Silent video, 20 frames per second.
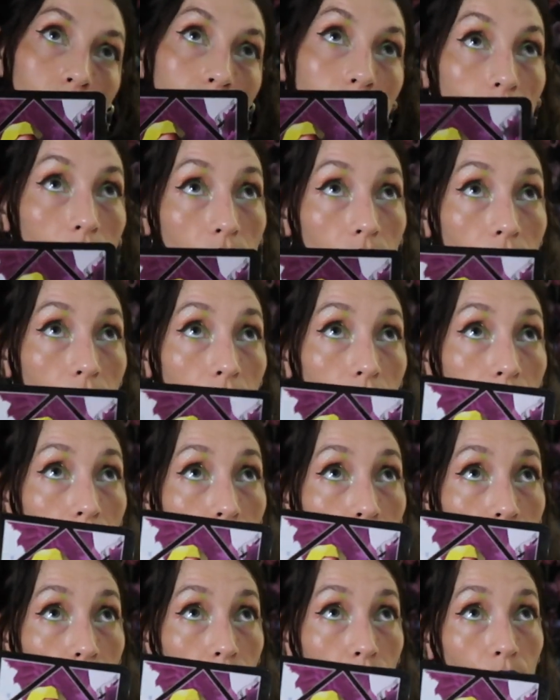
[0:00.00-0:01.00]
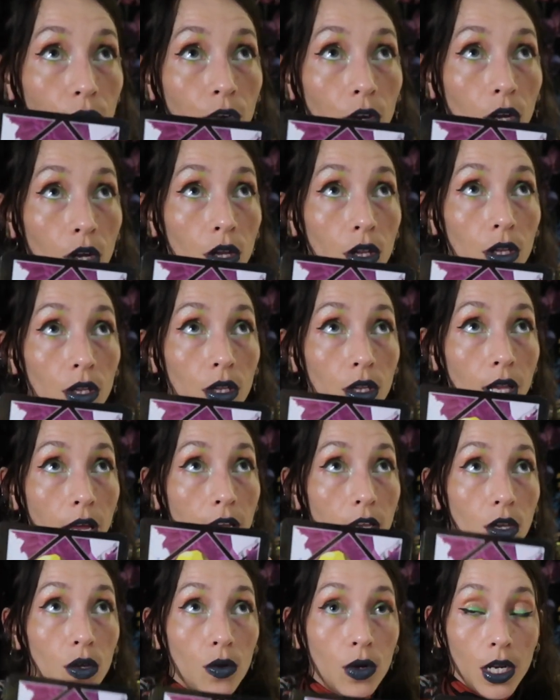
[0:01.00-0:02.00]
either you feel
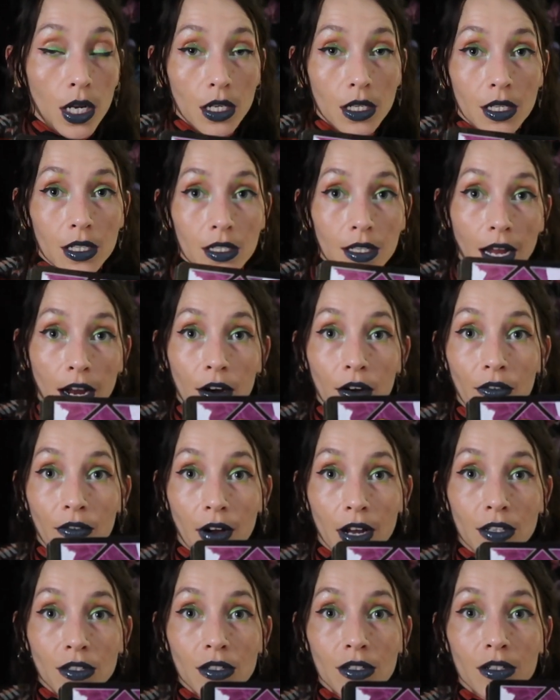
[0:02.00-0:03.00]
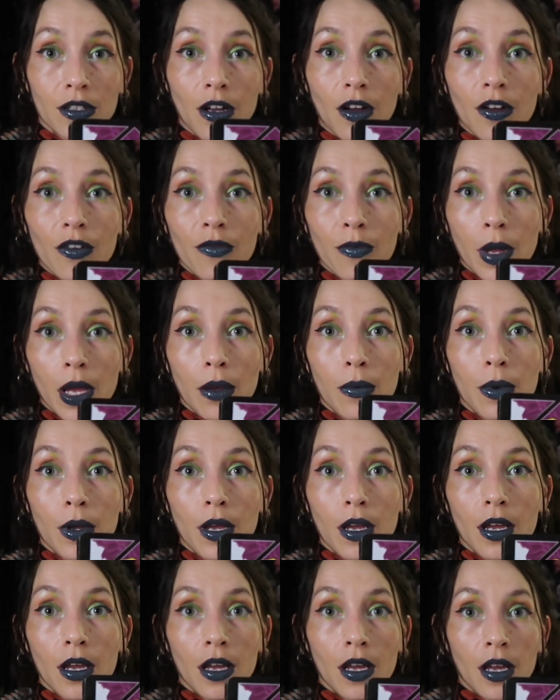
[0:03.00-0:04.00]
like you need to sacrifice yourself,
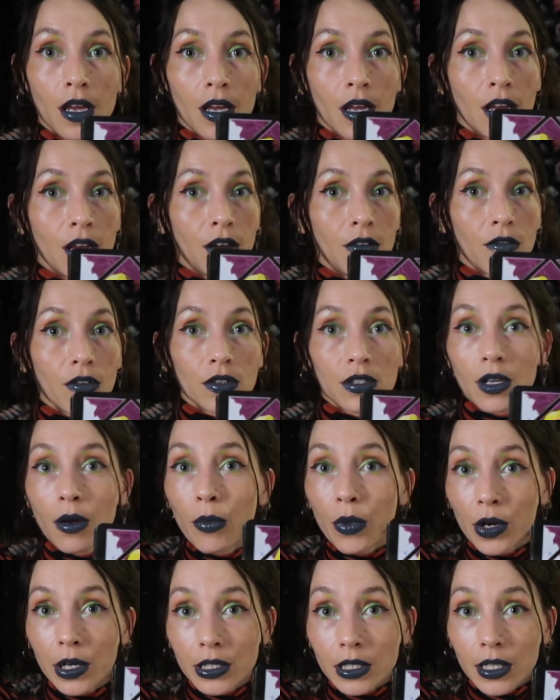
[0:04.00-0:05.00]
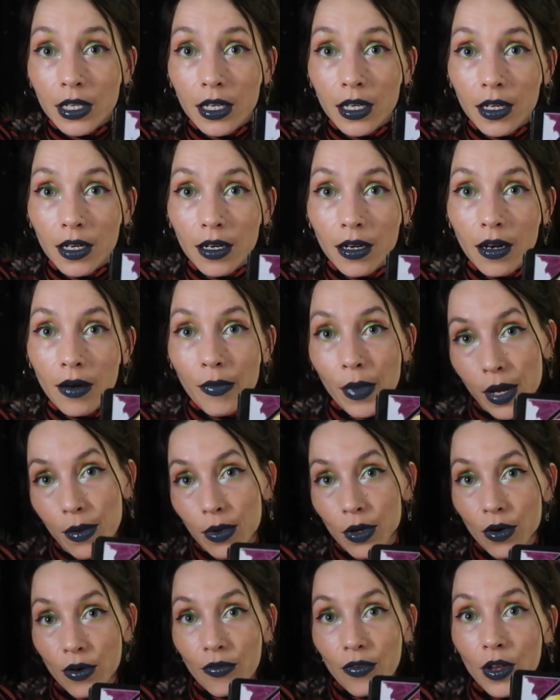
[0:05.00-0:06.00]
maybe for some reason.
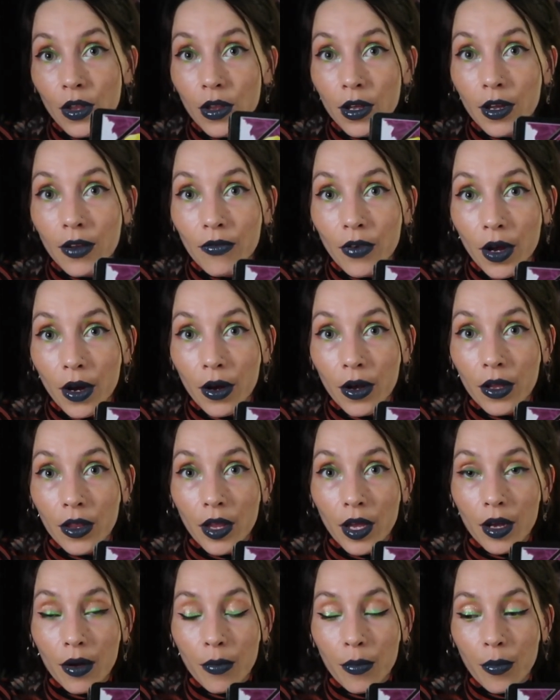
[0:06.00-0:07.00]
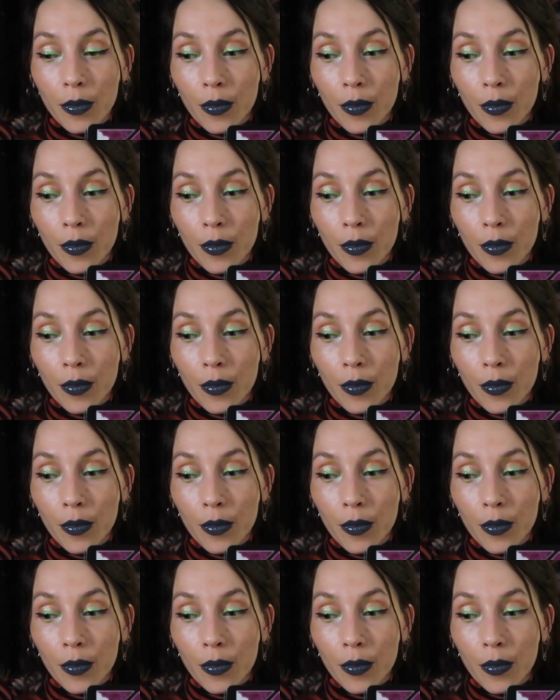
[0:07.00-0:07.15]
Maybe you're feeling very like